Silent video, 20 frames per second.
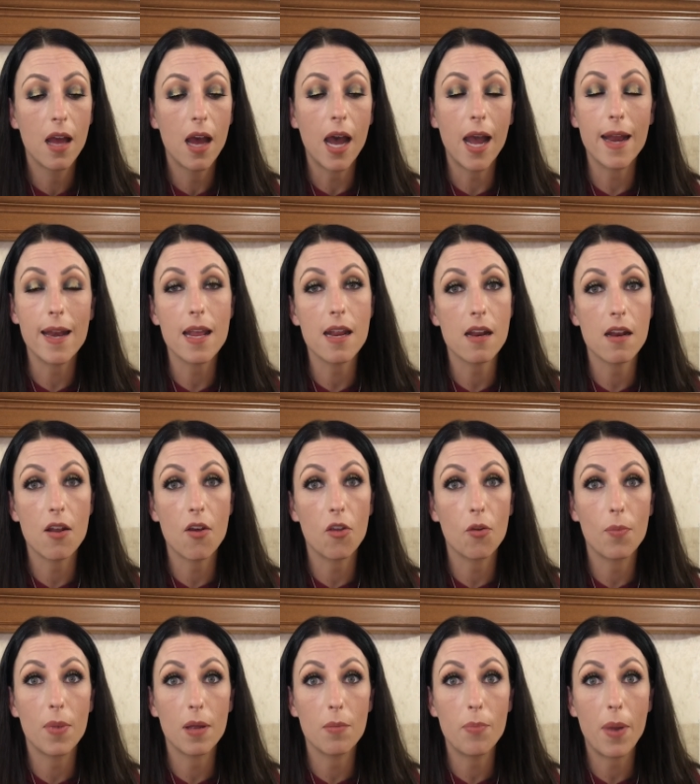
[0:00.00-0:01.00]
I need
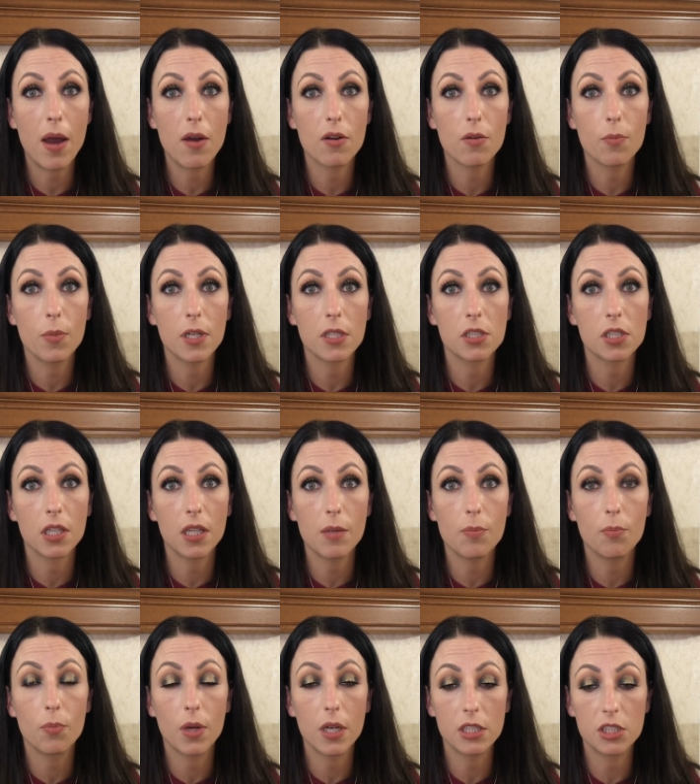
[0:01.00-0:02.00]
another big powder brush, a
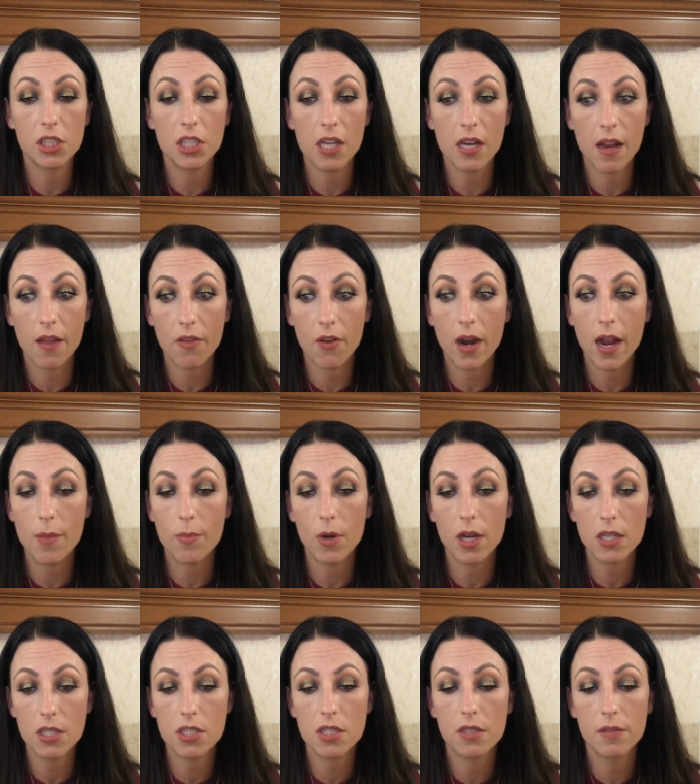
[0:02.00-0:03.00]
lip brush, and another eye
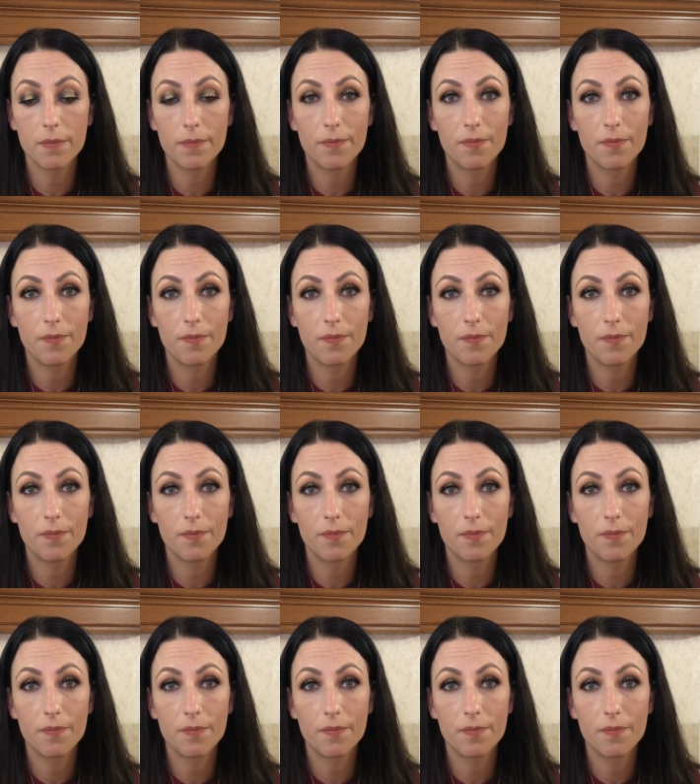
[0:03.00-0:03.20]
brush.